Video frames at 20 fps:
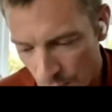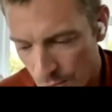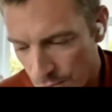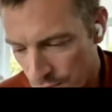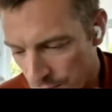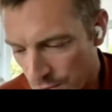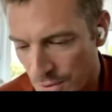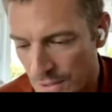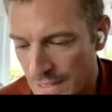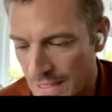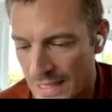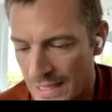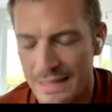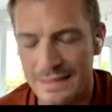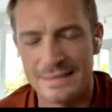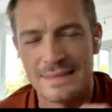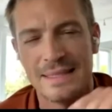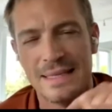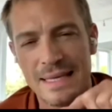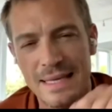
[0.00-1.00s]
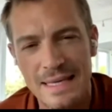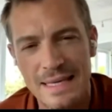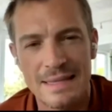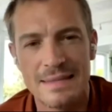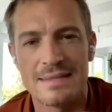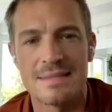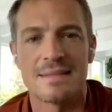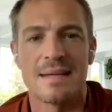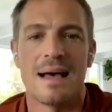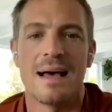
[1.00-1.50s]
your lines
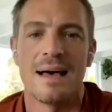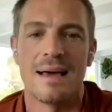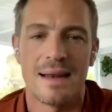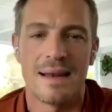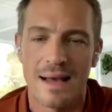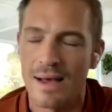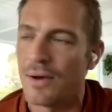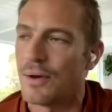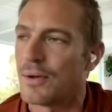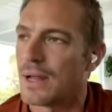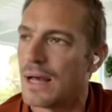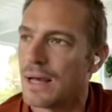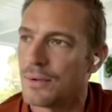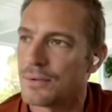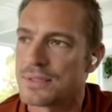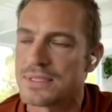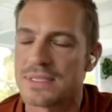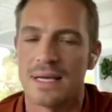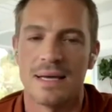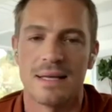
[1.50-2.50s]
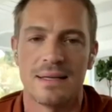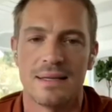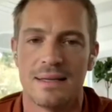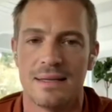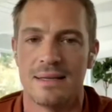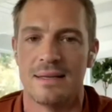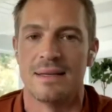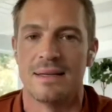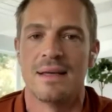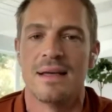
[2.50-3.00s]
inside out, outside in,